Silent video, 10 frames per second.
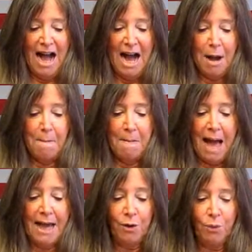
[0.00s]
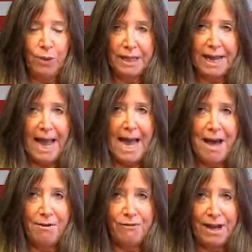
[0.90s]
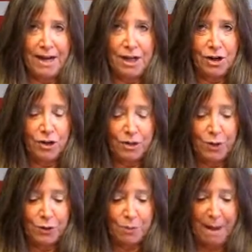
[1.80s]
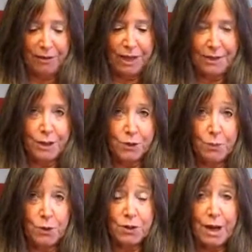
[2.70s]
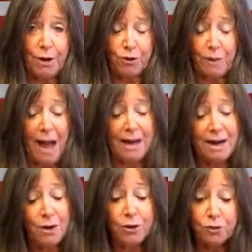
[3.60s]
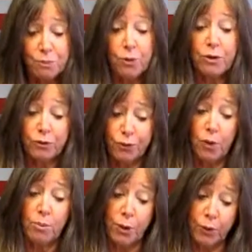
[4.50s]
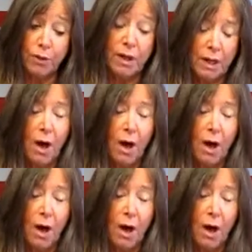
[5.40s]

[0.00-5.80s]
I don't really have any good news about that. This moon scares me. I know, this full moon.